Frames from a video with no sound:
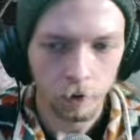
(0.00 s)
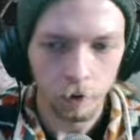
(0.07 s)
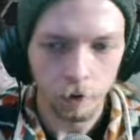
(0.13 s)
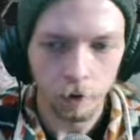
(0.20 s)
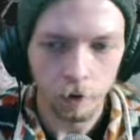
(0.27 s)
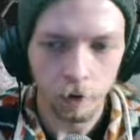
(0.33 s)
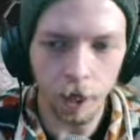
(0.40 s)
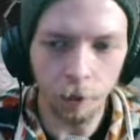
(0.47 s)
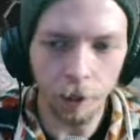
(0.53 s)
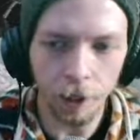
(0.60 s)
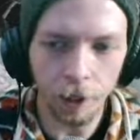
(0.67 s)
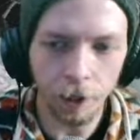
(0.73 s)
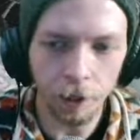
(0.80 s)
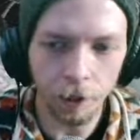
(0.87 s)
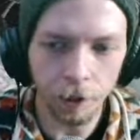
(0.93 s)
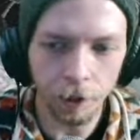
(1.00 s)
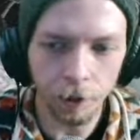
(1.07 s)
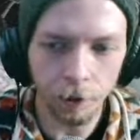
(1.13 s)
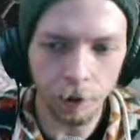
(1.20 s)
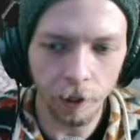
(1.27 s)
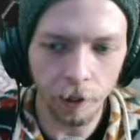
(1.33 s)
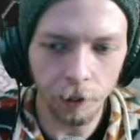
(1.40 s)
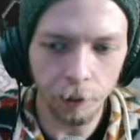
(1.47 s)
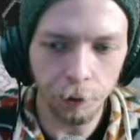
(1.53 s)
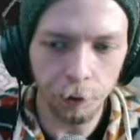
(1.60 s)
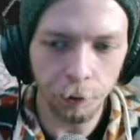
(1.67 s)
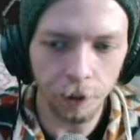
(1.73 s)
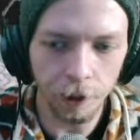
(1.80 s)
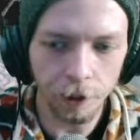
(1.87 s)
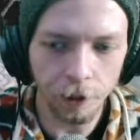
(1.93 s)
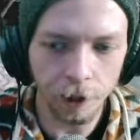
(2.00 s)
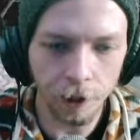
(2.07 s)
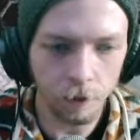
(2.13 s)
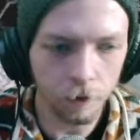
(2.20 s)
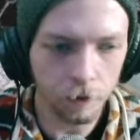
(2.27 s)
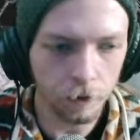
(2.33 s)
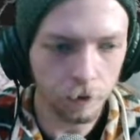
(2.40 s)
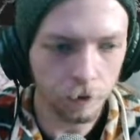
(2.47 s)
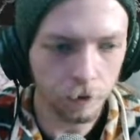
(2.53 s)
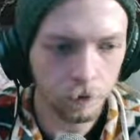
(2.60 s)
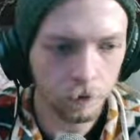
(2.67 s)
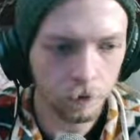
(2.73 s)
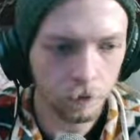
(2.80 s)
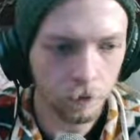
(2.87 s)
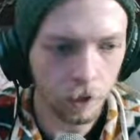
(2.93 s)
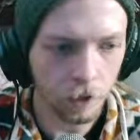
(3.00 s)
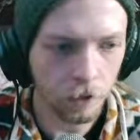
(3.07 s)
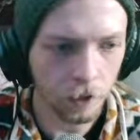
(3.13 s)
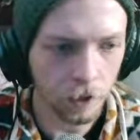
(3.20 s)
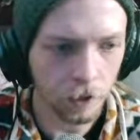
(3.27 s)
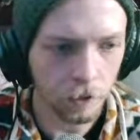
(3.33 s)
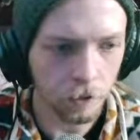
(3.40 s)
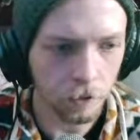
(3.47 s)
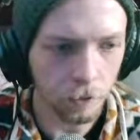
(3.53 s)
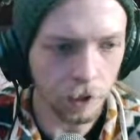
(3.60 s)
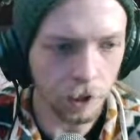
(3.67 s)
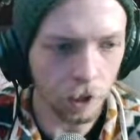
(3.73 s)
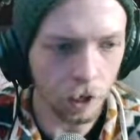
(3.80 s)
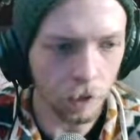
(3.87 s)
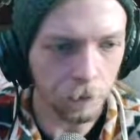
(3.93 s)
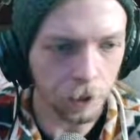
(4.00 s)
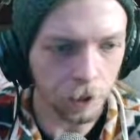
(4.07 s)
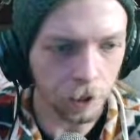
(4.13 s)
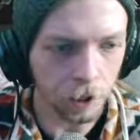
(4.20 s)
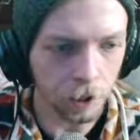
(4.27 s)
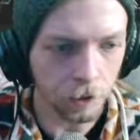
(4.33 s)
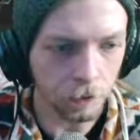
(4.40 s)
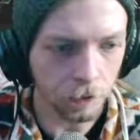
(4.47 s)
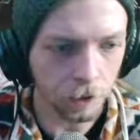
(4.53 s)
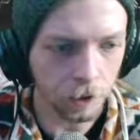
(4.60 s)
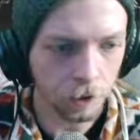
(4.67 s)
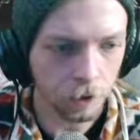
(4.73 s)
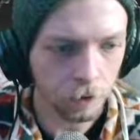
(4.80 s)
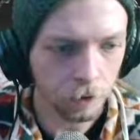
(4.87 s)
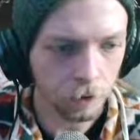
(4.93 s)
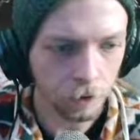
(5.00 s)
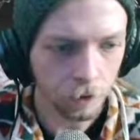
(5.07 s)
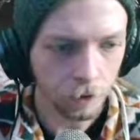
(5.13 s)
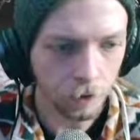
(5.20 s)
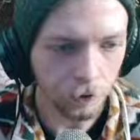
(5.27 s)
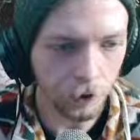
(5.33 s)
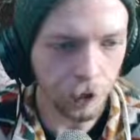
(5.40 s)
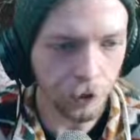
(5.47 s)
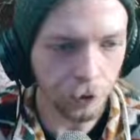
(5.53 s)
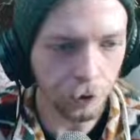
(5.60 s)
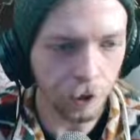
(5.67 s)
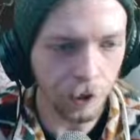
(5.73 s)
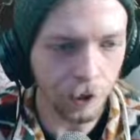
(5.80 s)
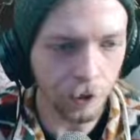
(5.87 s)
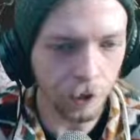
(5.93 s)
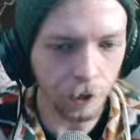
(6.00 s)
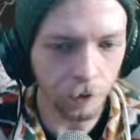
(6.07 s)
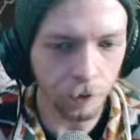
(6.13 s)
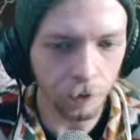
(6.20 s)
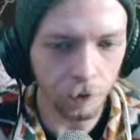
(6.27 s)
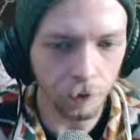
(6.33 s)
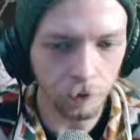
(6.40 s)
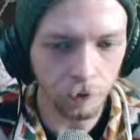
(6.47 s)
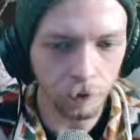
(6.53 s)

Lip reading: Yeah, right here you can create new trace channel, I think. Or is it object channels? I think it's trace channel though.